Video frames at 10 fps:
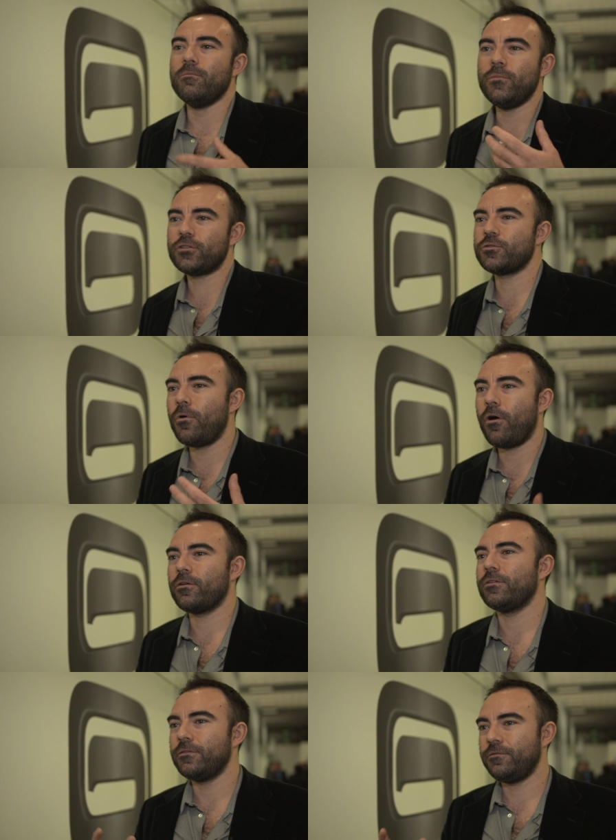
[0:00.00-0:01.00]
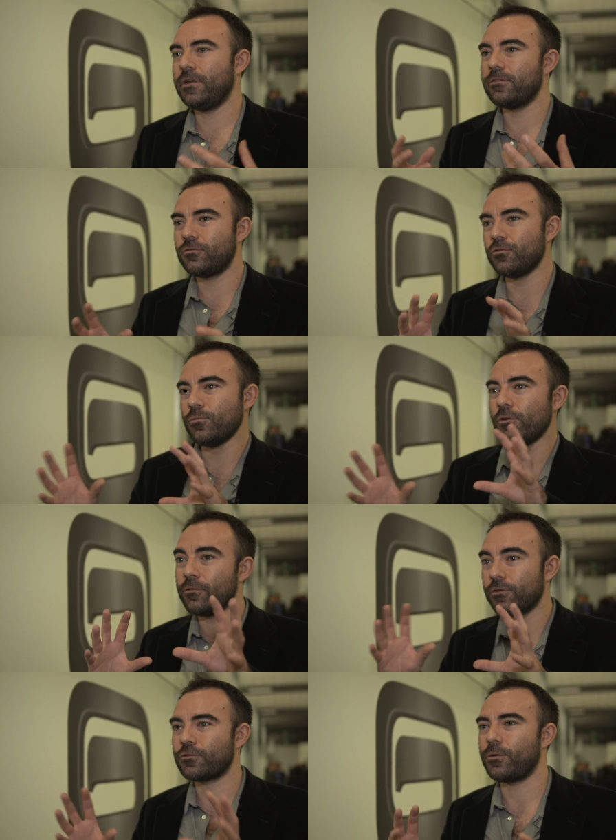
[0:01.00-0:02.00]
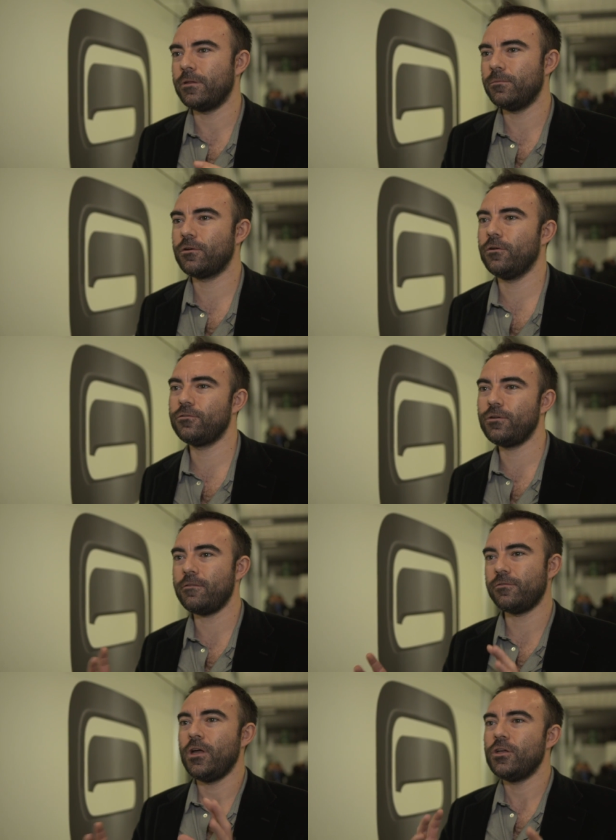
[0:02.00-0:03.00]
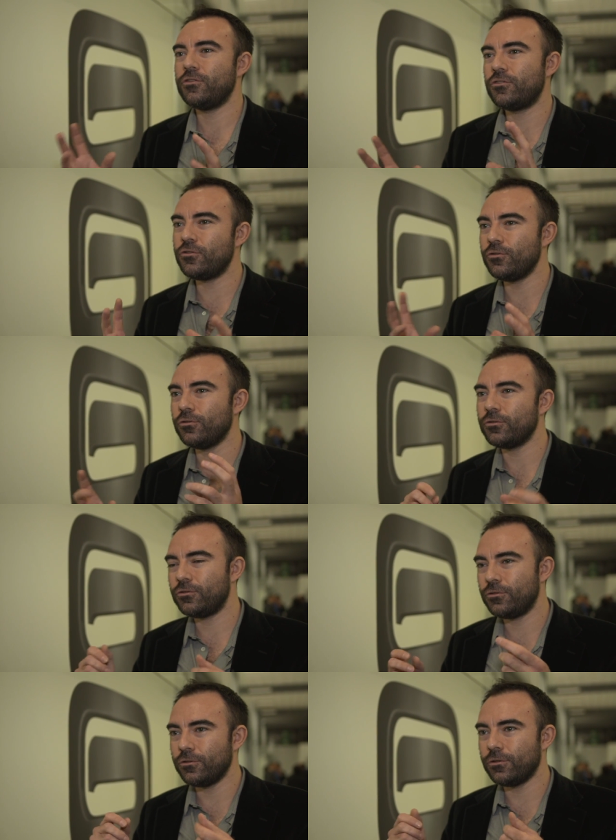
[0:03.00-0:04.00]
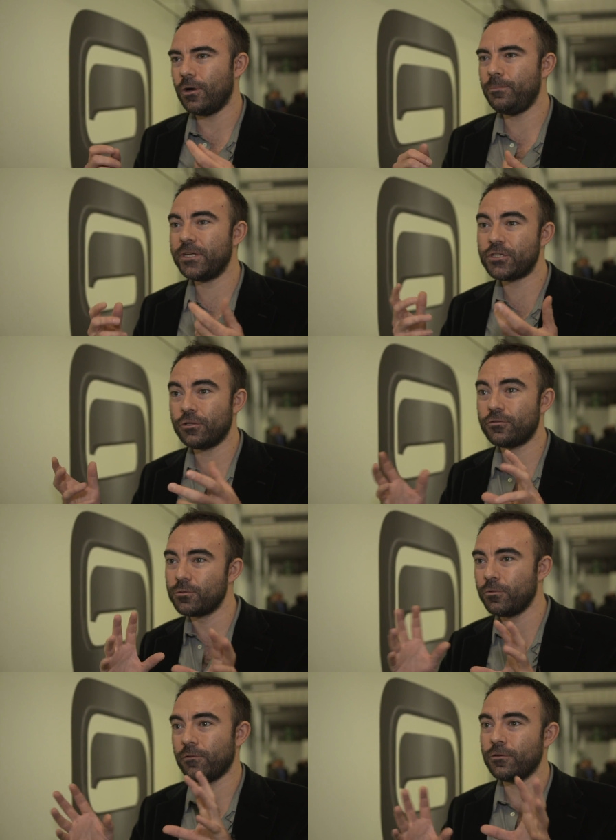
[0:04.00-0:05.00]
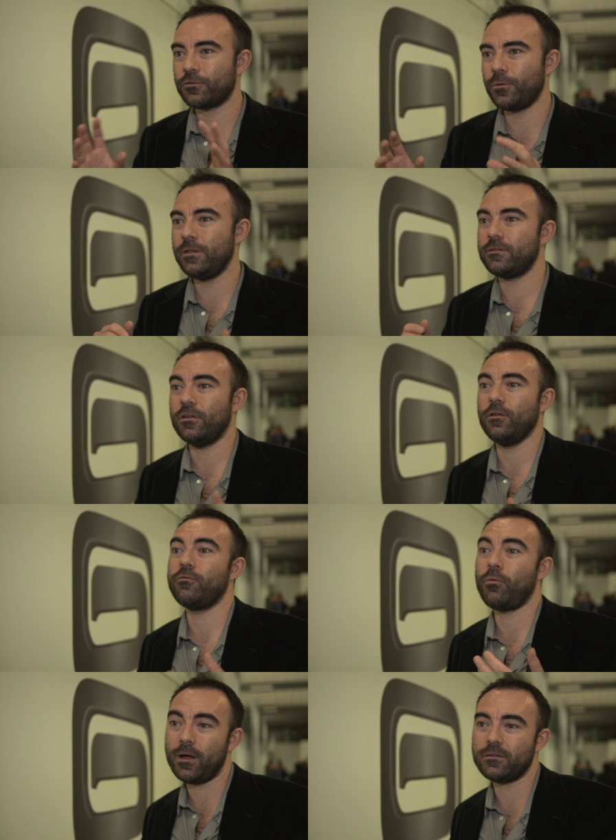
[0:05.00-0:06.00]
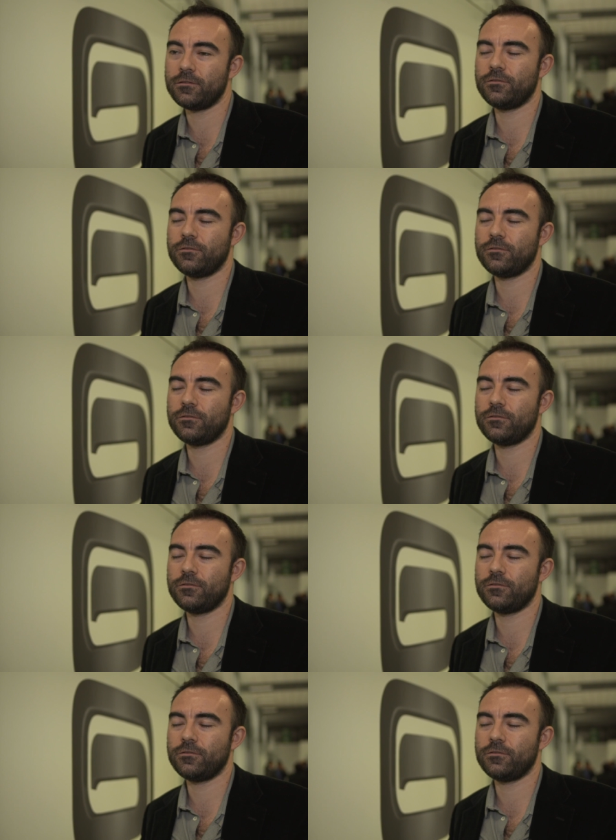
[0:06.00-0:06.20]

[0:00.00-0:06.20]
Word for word: much more things to move on the screen because you have two, two uh, pictures to move on the screen instead of one.